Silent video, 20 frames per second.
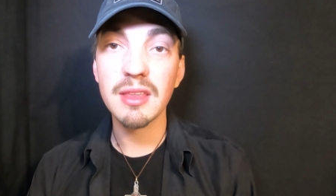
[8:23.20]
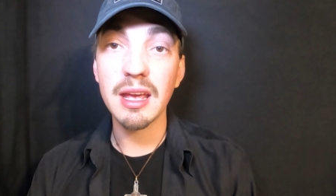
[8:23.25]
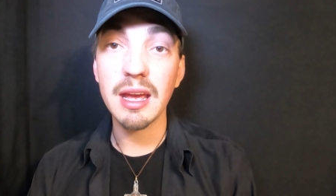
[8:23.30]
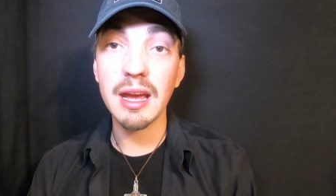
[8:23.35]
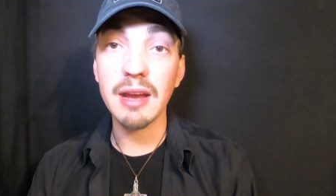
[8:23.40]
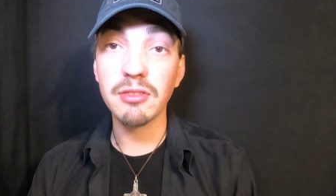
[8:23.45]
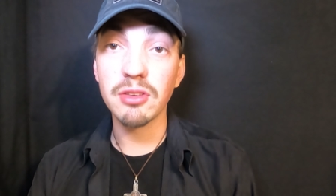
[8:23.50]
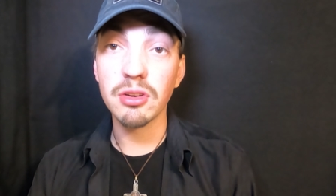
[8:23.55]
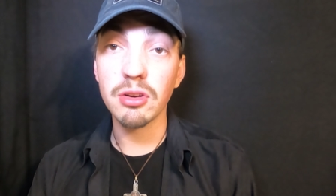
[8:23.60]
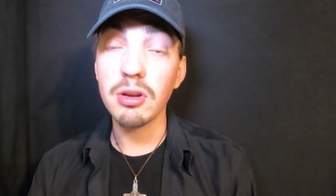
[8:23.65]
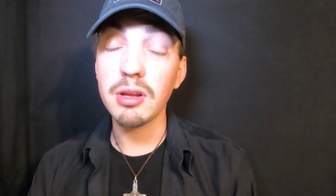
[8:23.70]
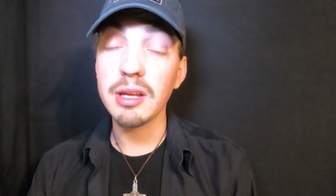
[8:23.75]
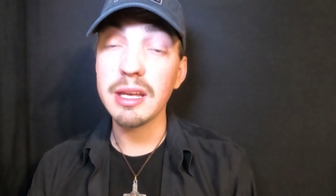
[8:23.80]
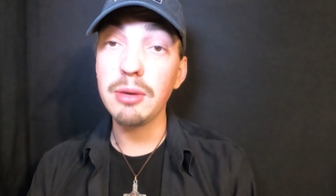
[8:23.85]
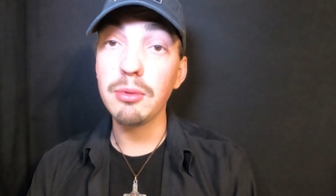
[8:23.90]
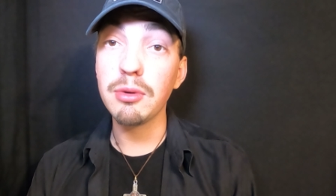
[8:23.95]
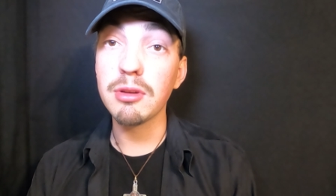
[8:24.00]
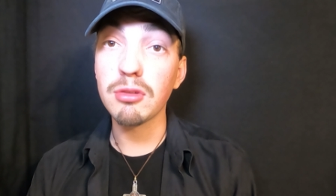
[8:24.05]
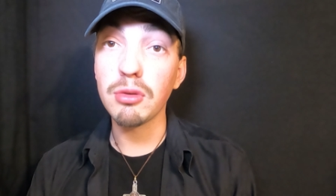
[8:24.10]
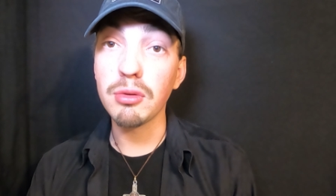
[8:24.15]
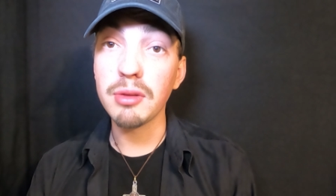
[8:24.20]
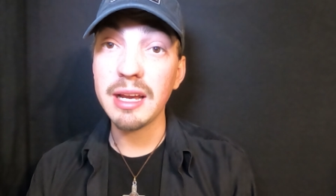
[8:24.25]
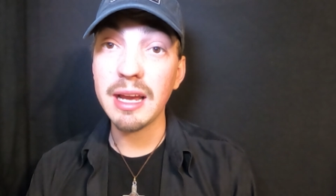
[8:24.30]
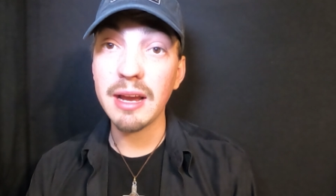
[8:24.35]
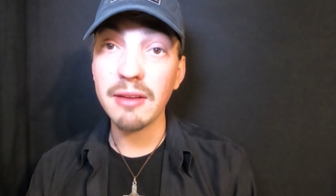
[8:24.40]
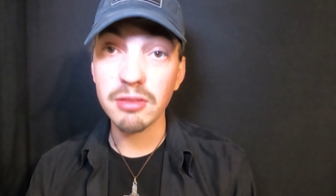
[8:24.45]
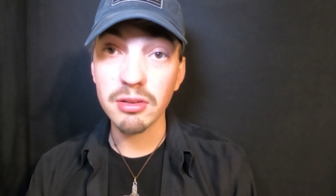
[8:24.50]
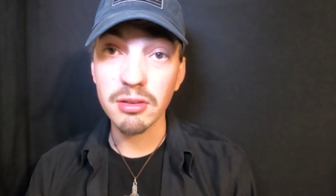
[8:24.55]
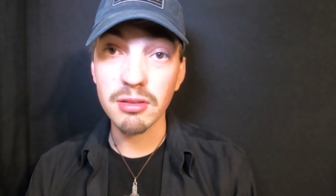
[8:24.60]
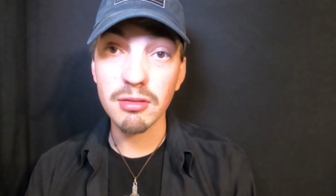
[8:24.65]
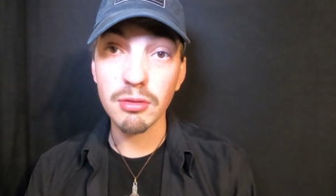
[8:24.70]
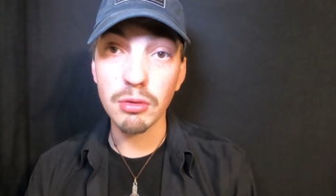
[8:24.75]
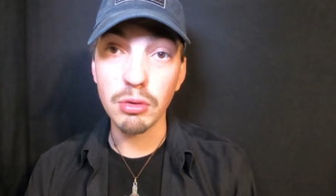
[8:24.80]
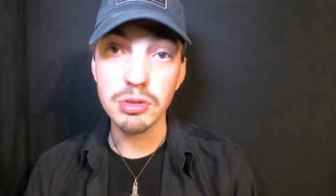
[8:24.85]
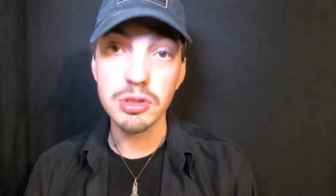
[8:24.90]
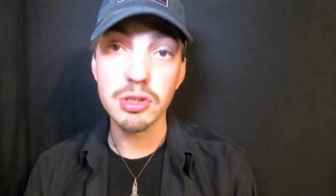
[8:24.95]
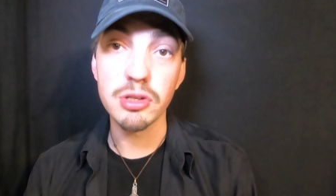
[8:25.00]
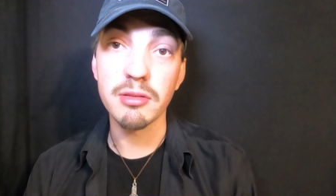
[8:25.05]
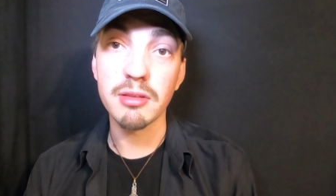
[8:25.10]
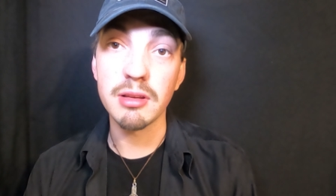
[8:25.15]
After all, he was only after
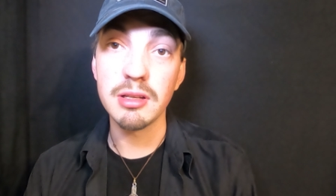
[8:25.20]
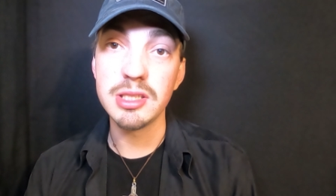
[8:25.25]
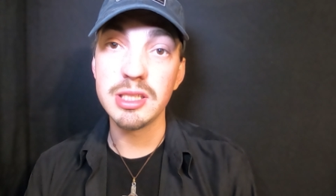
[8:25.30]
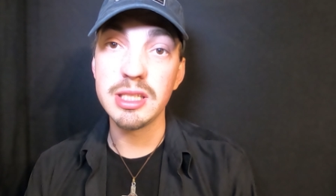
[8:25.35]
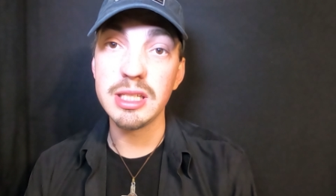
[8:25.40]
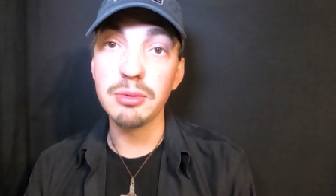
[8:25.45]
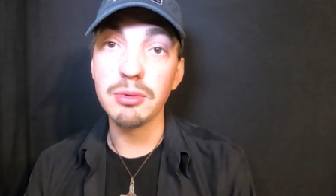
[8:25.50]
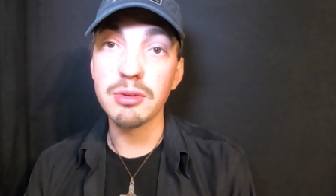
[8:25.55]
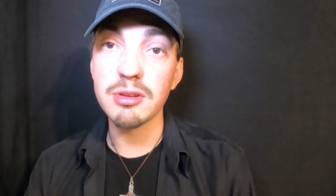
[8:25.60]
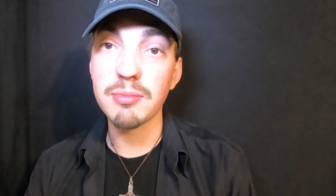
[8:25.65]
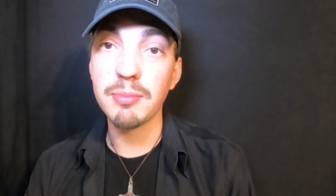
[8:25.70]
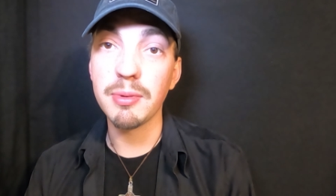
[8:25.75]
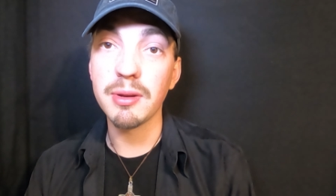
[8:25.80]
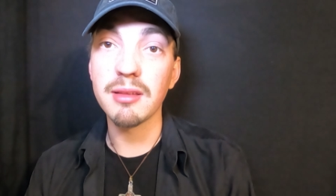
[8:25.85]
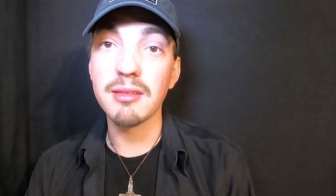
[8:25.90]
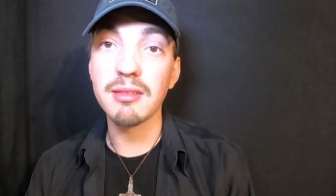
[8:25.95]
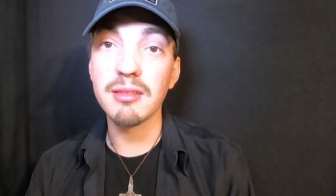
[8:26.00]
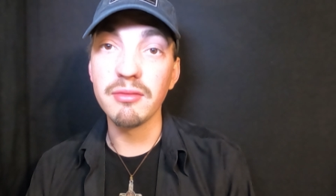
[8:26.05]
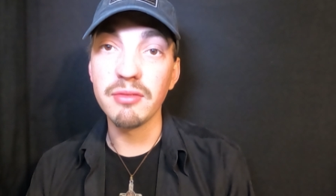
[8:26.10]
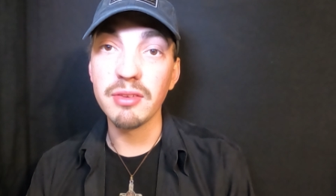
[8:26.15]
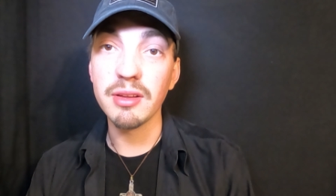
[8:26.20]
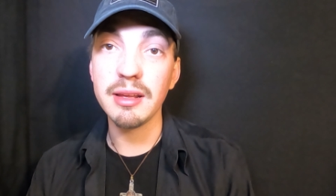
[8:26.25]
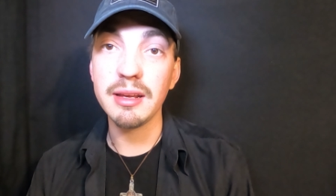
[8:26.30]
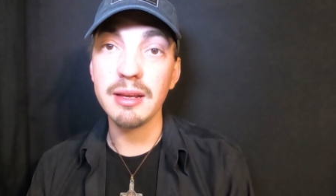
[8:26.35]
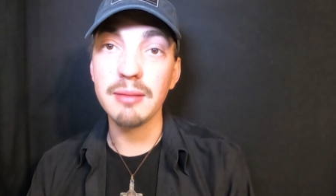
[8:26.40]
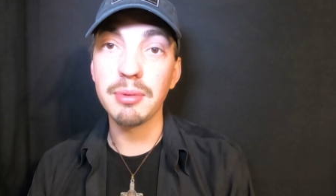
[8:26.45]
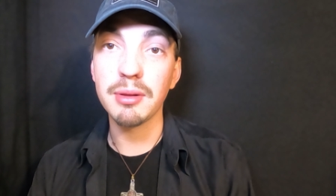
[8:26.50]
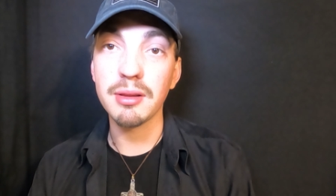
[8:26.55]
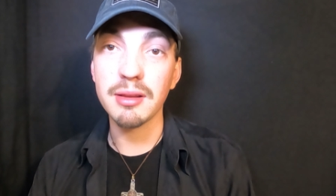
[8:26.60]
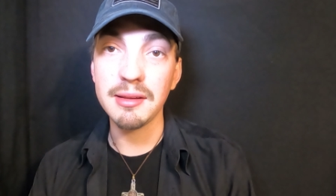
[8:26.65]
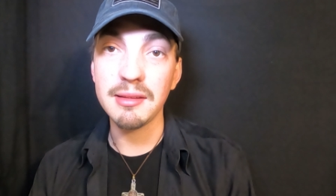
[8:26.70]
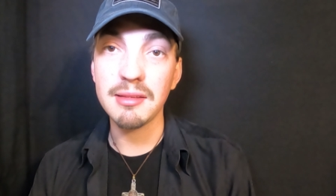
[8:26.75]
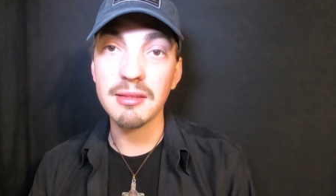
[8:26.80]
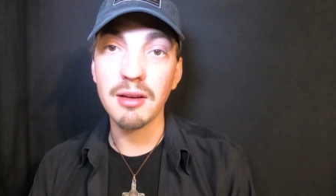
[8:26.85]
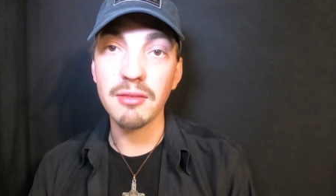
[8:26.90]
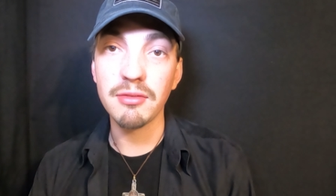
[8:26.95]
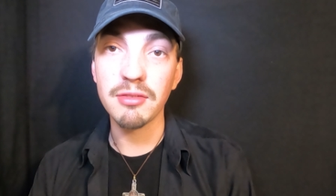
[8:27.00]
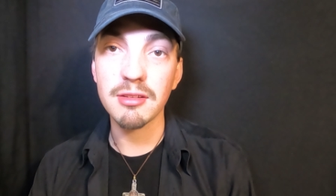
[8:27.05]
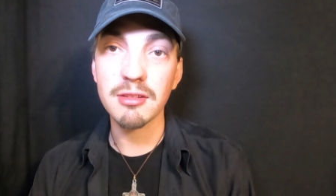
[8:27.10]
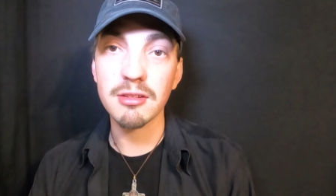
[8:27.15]
soldiers and she was but a civilian police
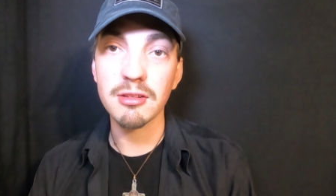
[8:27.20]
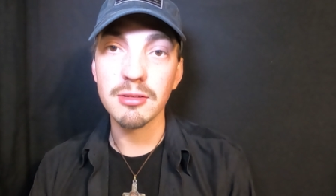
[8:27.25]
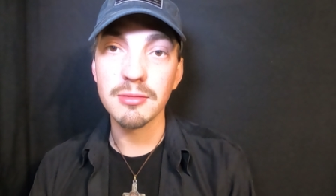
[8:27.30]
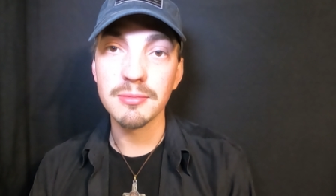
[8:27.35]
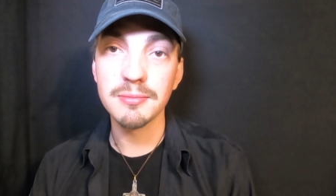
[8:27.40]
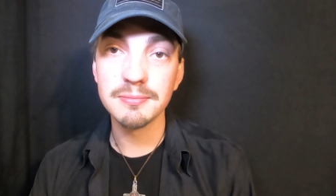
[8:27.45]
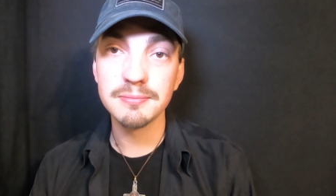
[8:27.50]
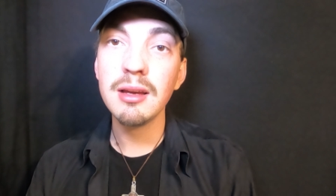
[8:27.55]
officer.